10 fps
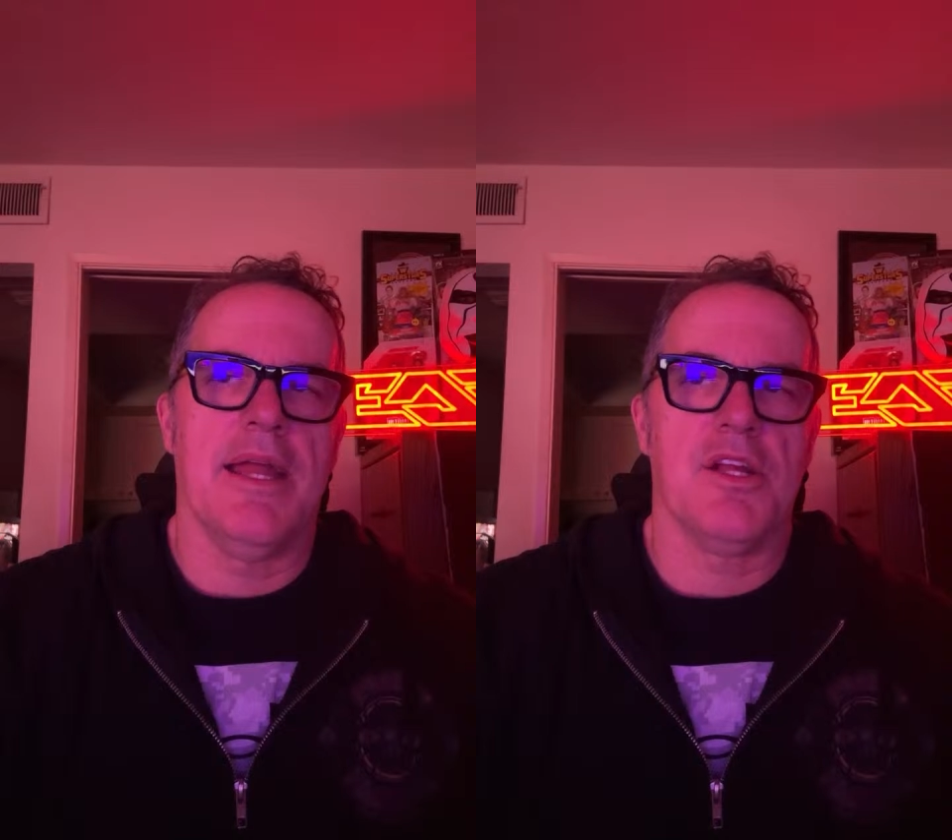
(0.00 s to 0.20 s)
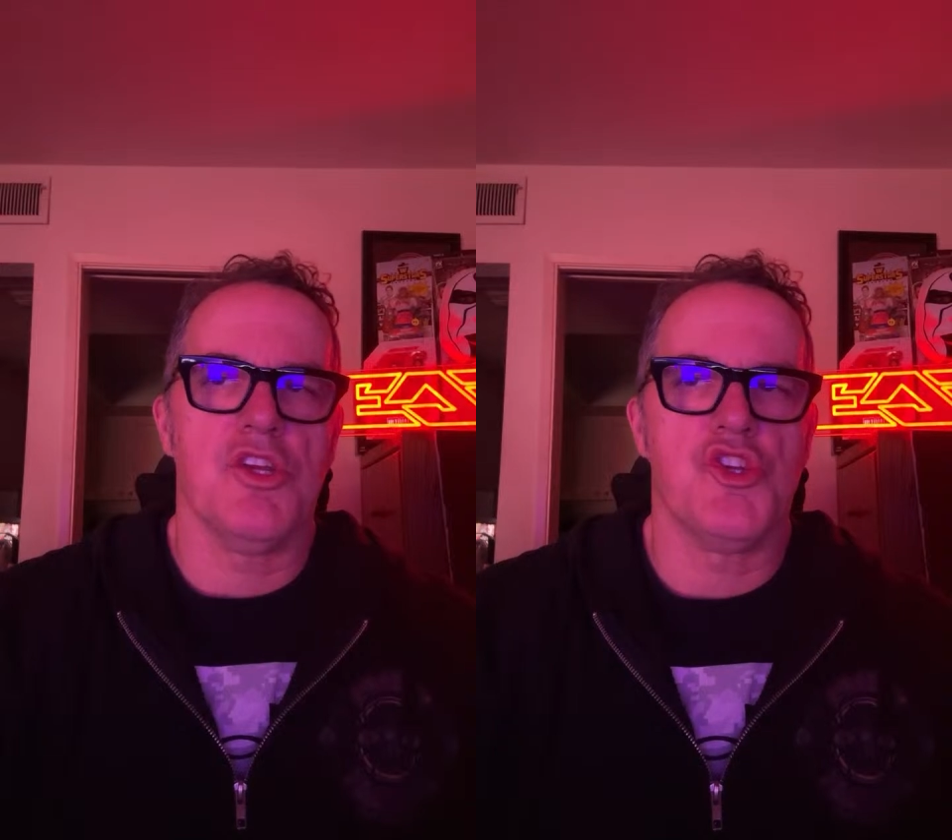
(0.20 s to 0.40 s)

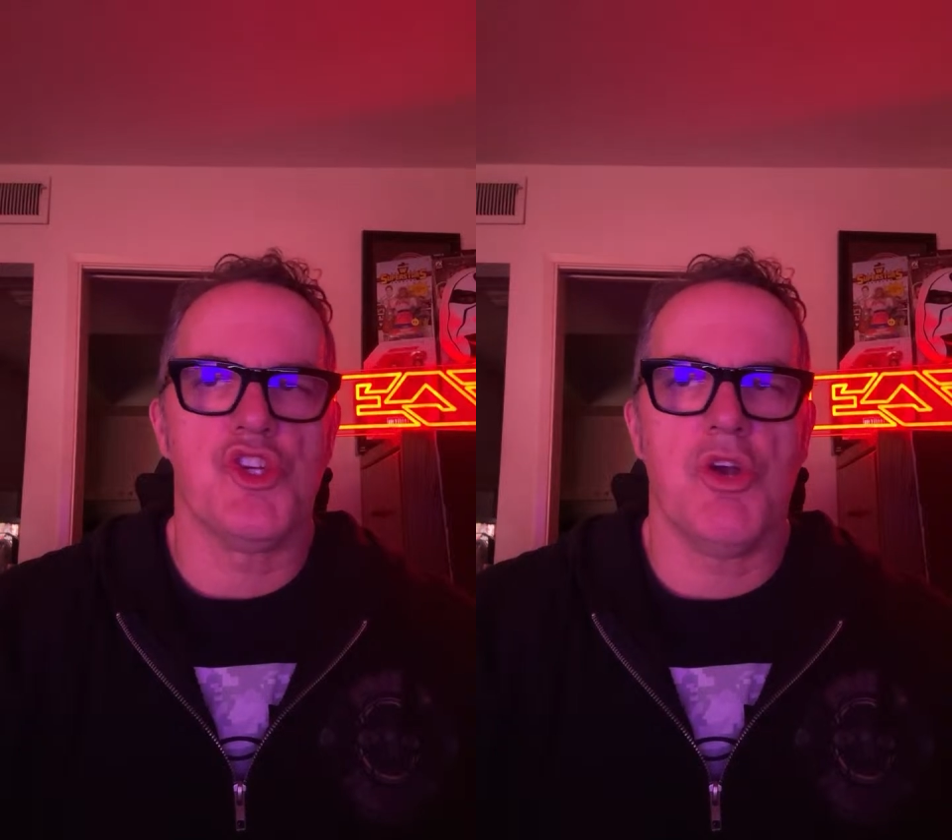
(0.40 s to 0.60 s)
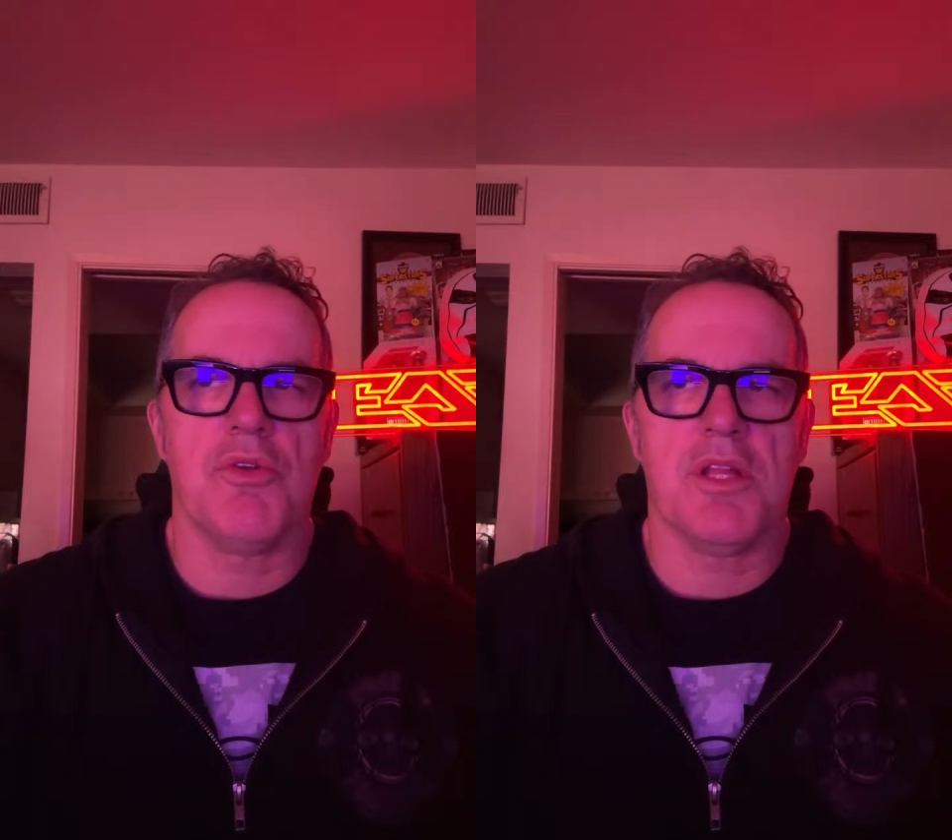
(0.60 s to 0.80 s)
a good
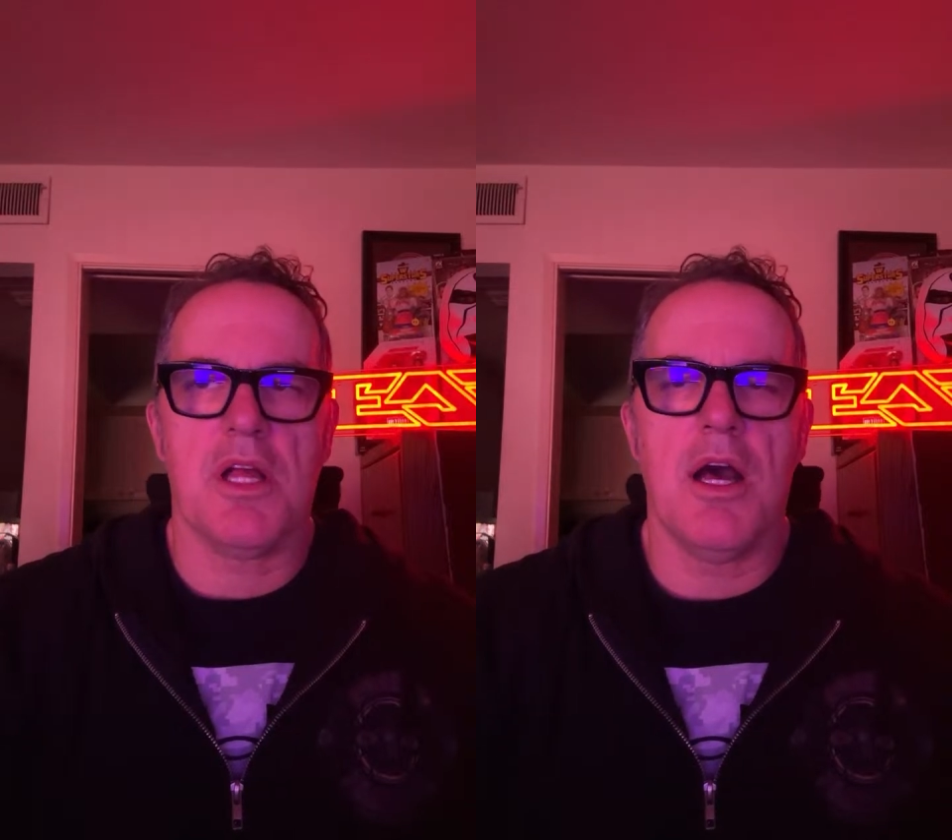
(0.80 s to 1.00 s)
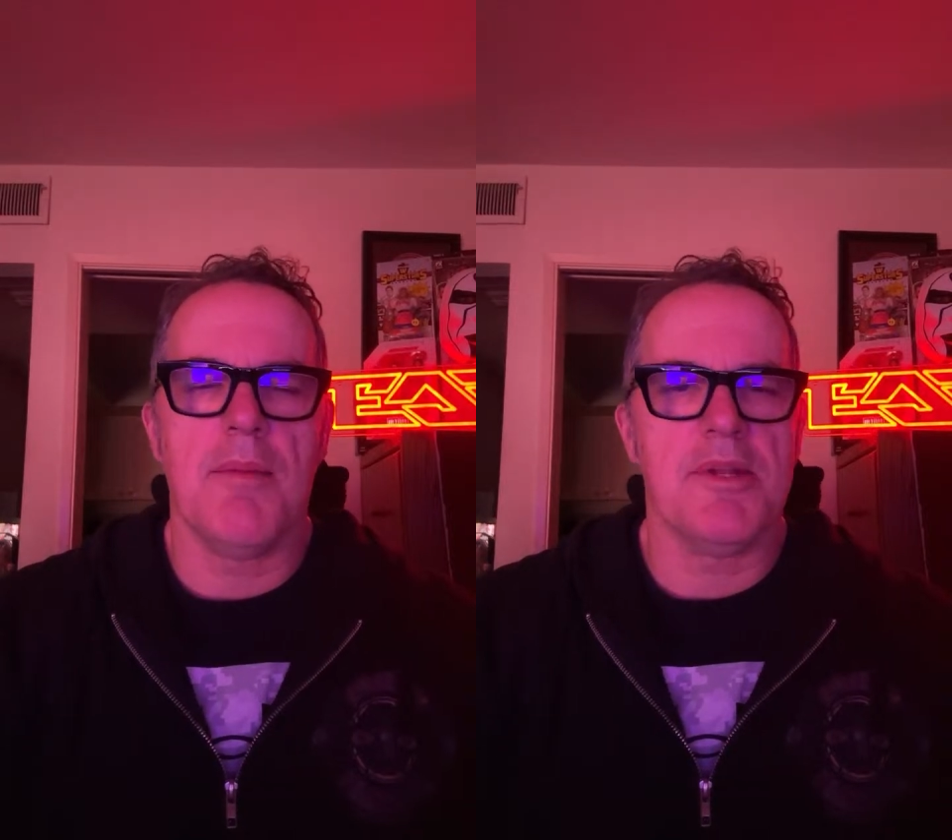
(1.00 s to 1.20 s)
show at the
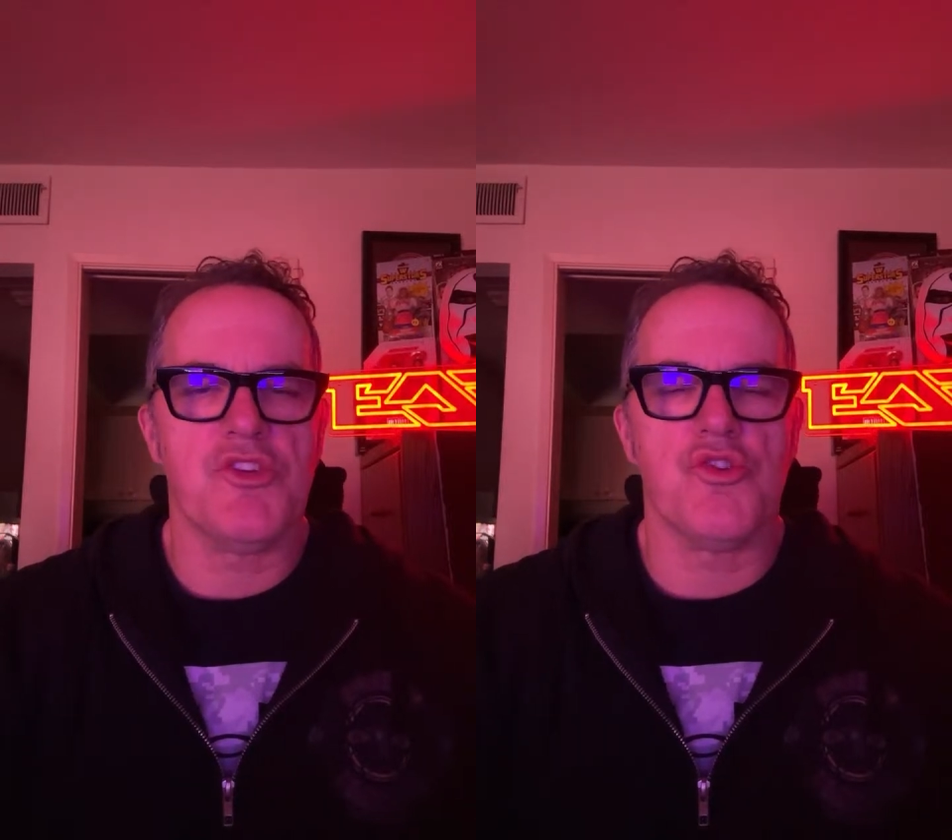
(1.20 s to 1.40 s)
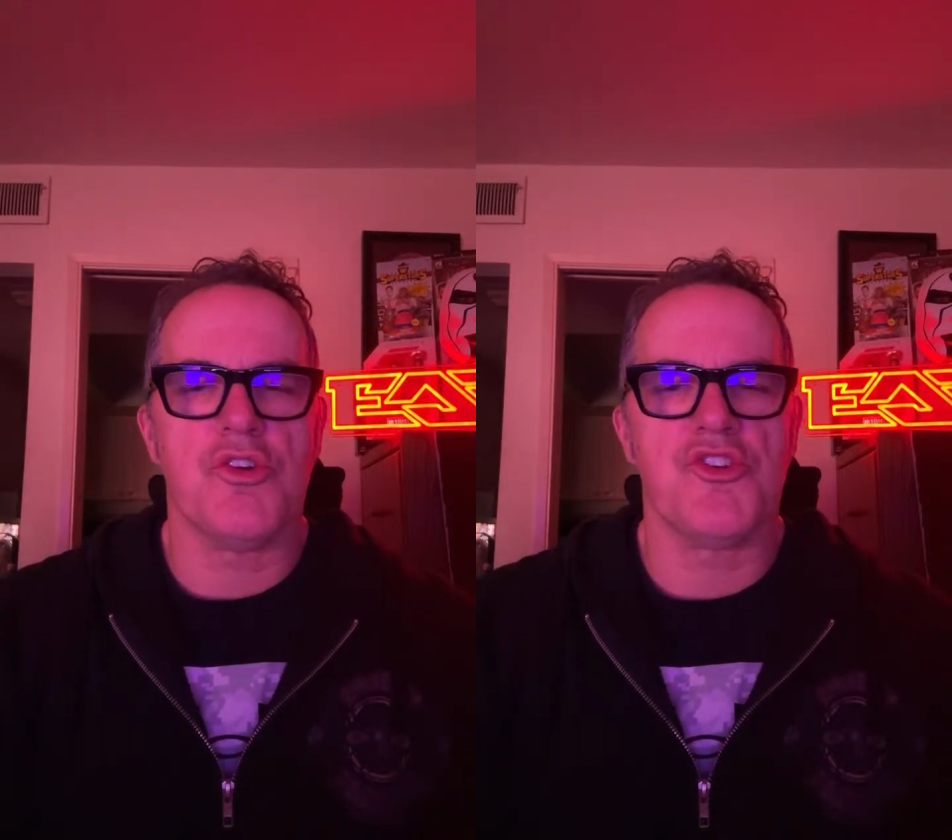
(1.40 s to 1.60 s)
Comedy Store